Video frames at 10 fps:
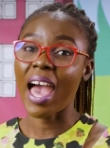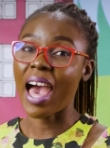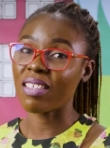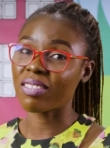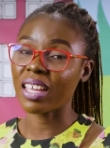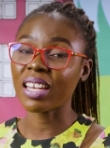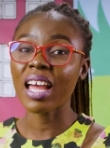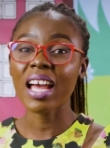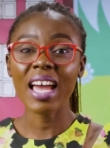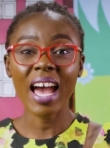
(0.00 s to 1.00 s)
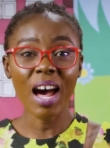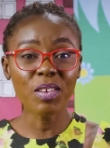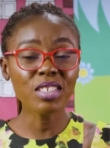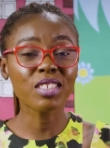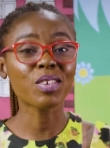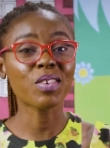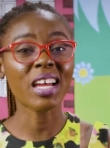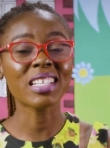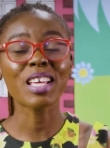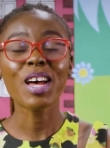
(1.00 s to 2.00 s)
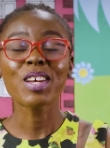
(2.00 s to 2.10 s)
and then count the rest